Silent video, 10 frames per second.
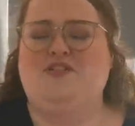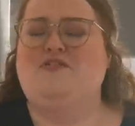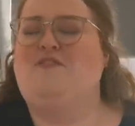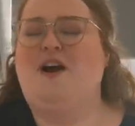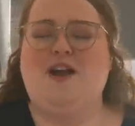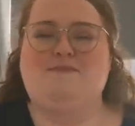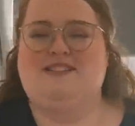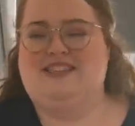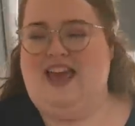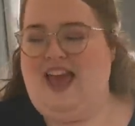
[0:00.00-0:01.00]
The vibe
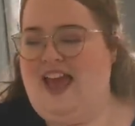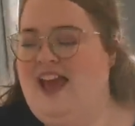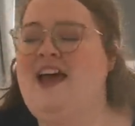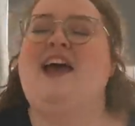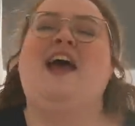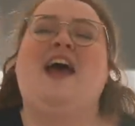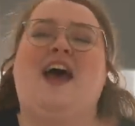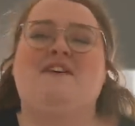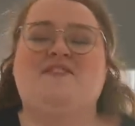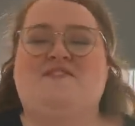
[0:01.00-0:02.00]
is there.
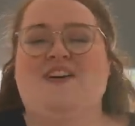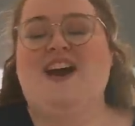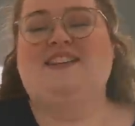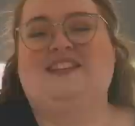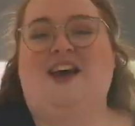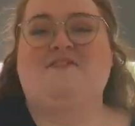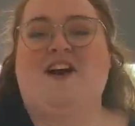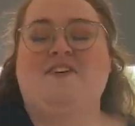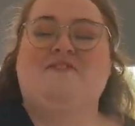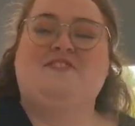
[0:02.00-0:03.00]
But first up,
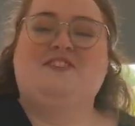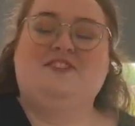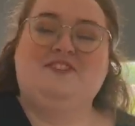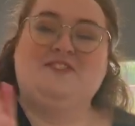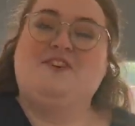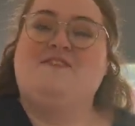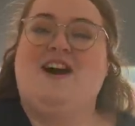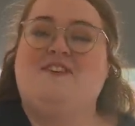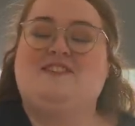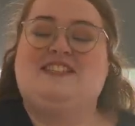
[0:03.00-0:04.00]
I want to talk
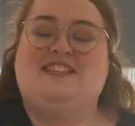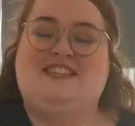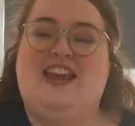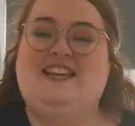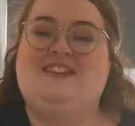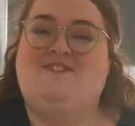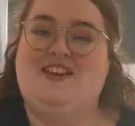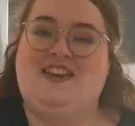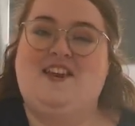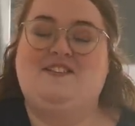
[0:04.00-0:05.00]
about today's
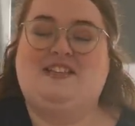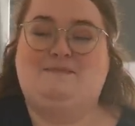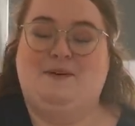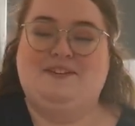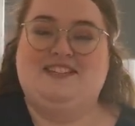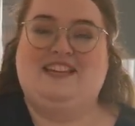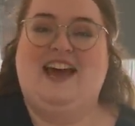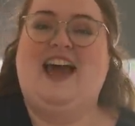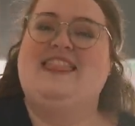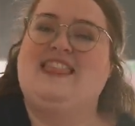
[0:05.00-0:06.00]
video
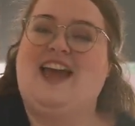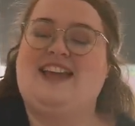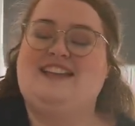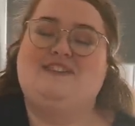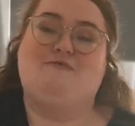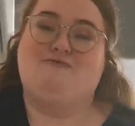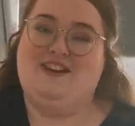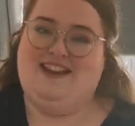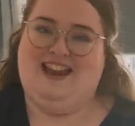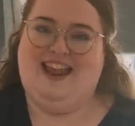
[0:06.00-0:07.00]
sponsor, and that is
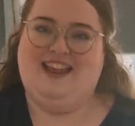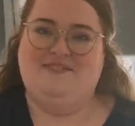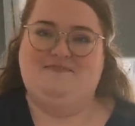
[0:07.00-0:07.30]
Readly.